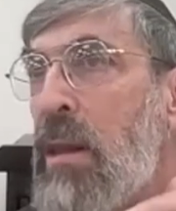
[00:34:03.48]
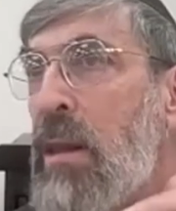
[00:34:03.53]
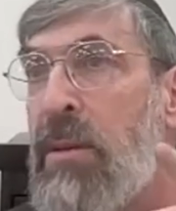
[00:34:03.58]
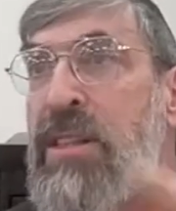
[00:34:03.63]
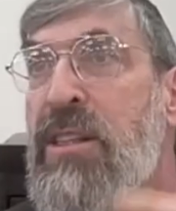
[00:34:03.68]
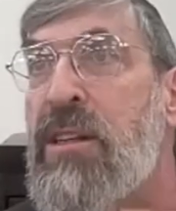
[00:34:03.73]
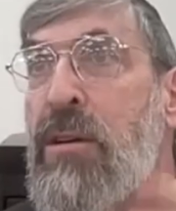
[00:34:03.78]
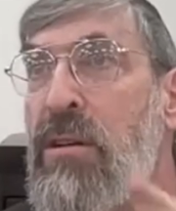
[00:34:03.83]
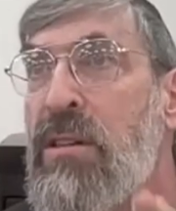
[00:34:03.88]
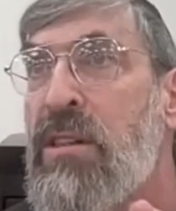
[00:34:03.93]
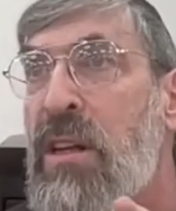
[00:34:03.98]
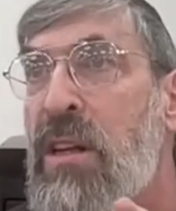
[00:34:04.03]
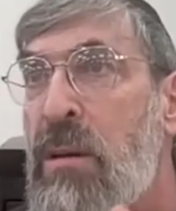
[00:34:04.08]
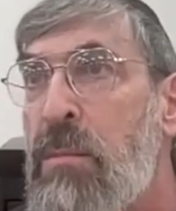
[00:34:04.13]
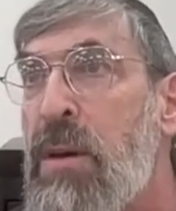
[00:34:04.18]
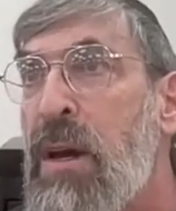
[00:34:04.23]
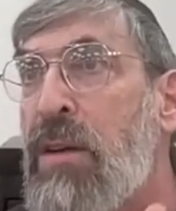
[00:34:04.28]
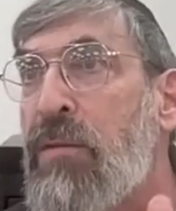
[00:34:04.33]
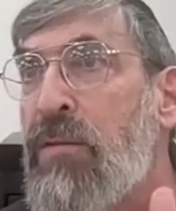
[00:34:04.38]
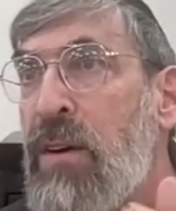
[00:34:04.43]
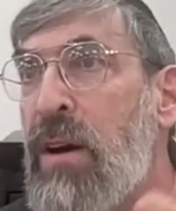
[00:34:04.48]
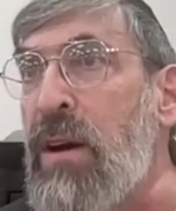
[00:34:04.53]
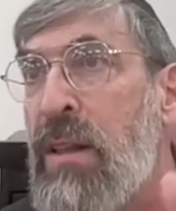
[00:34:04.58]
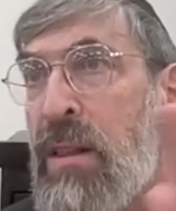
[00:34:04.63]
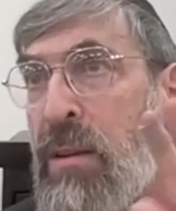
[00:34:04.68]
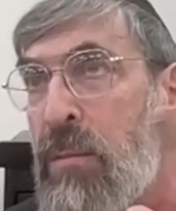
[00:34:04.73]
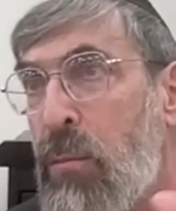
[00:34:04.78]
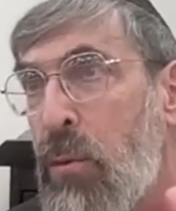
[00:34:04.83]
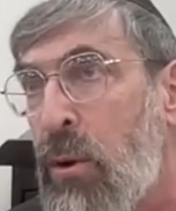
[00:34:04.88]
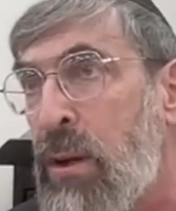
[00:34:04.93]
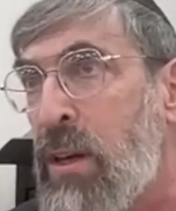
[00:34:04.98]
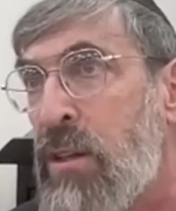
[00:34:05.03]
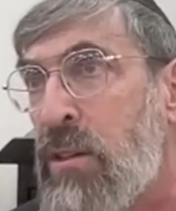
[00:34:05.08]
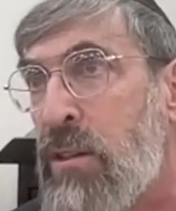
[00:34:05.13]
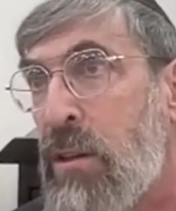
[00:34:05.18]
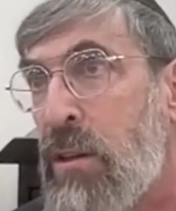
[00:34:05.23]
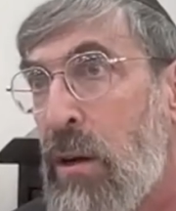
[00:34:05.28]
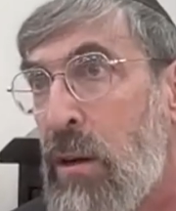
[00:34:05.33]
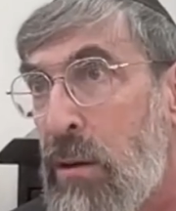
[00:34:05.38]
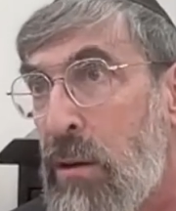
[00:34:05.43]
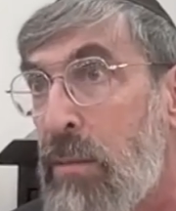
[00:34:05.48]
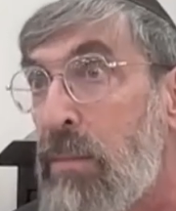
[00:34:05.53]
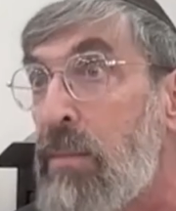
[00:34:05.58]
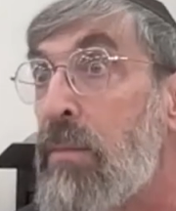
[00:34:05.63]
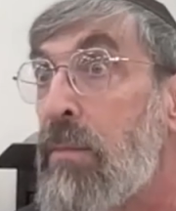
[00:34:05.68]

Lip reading: That means he goes to the mikvah in the morning, he's tar.